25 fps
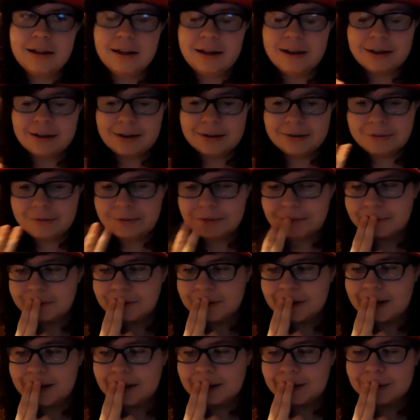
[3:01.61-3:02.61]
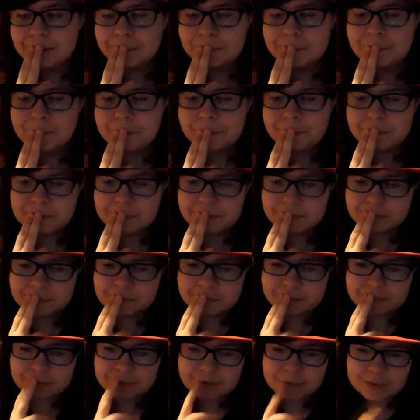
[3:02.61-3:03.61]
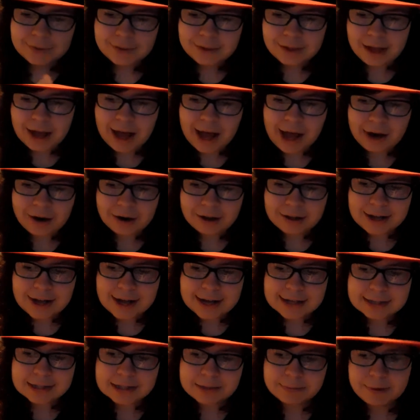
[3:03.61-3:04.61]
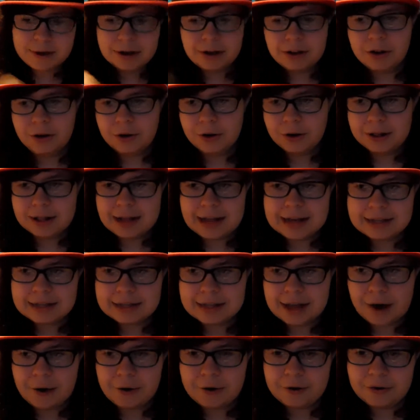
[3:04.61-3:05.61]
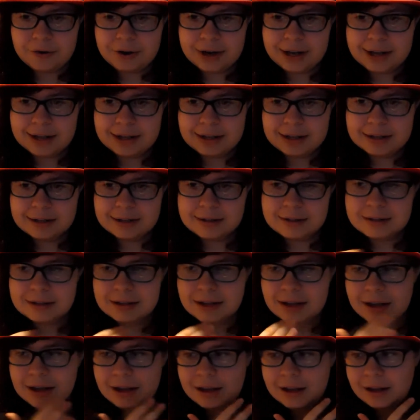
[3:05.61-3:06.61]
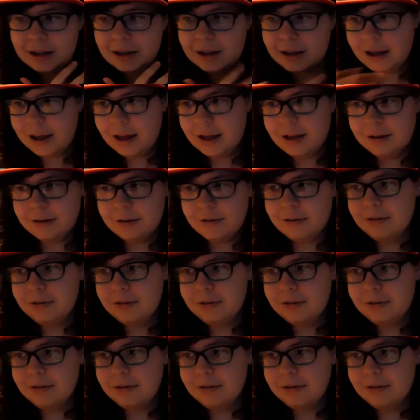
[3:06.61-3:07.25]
of um higher class in the middle, lower class in the outer rings, and